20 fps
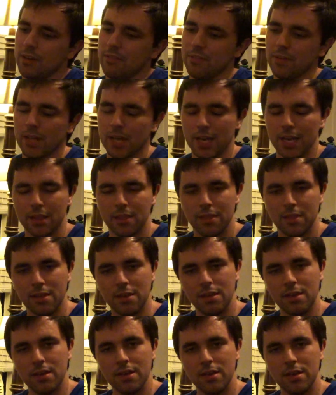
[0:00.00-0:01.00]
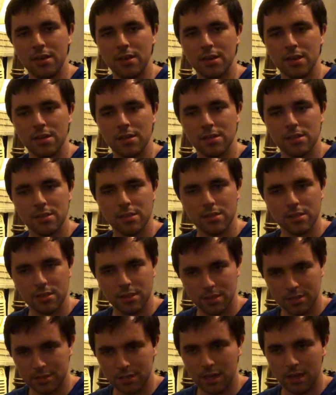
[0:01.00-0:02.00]
feel like the,
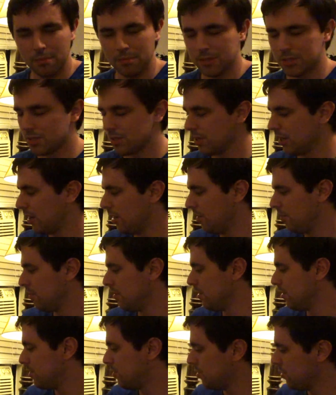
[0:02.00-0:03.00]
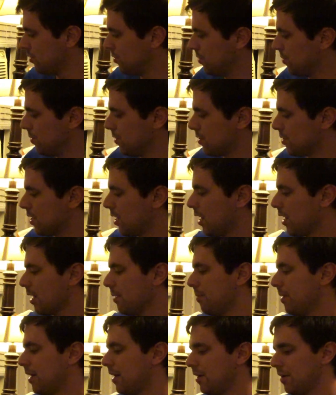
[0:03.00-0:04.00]
the time has come to talk
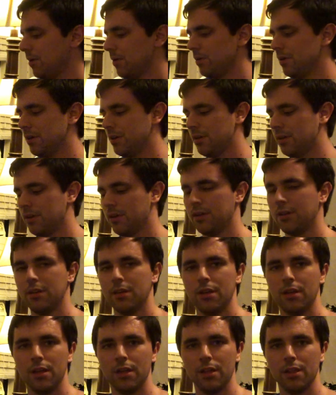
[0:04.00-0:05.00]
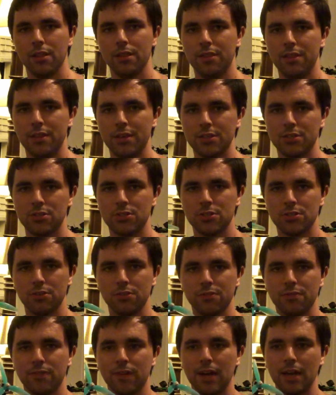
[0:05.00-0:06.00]
about this
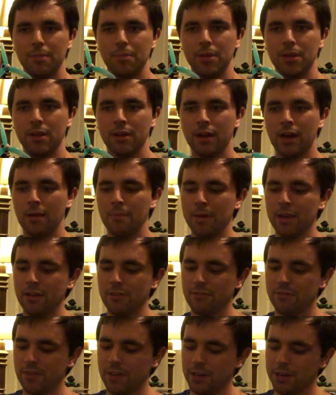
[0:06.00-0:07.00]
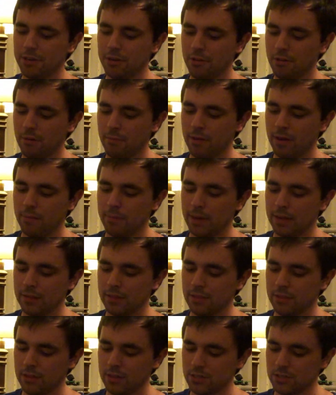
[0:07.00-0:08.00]
frame here. I made a video
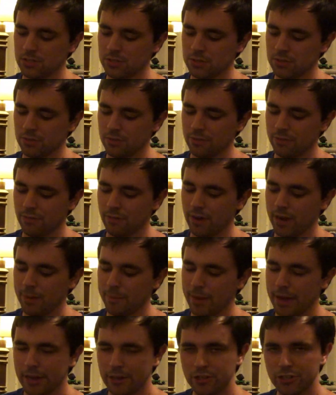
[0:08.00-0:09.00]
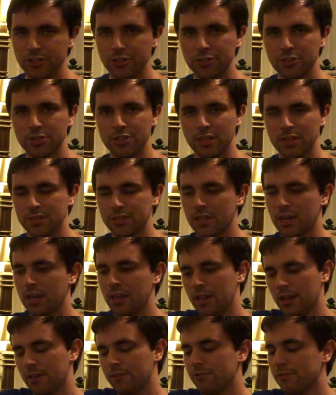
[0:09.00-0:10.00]
about this frame actually just as kind
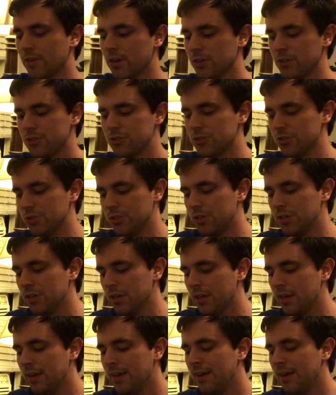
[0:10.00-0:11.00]
of like a first look.